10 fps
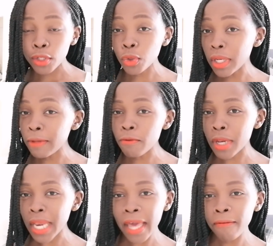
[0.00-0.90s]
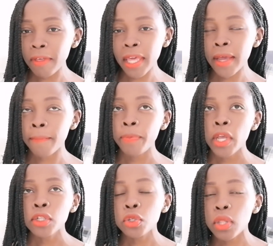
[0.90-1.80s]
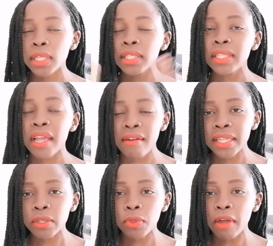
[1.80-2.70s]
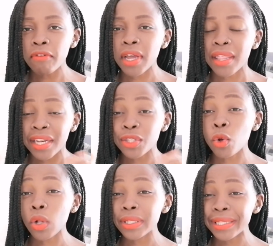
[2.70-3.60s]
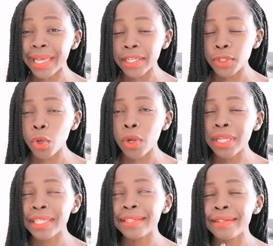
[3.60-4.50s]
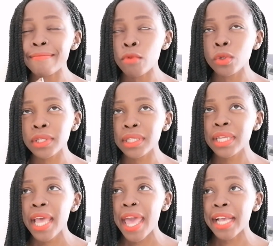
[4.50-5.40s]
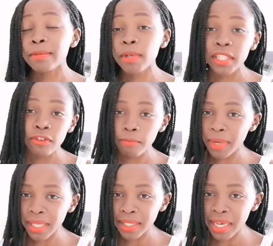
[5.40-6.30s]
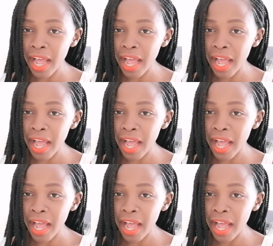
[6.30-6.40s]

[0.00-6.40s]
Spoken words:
to live your life here. So there's this area in South Africa that is called Sandton. It is the most expensive place in